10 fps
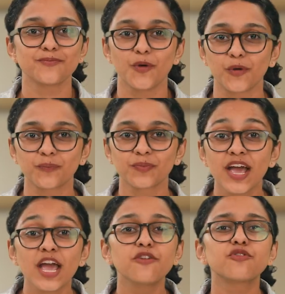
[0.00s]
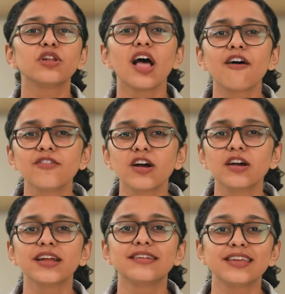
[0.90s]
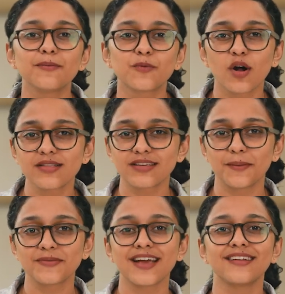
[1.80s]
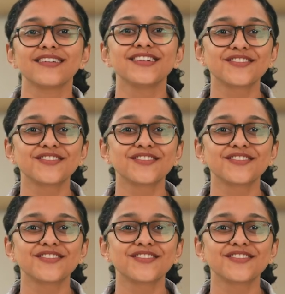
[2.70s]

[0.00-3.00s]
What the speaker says: and more. If you love learning deep concepts and are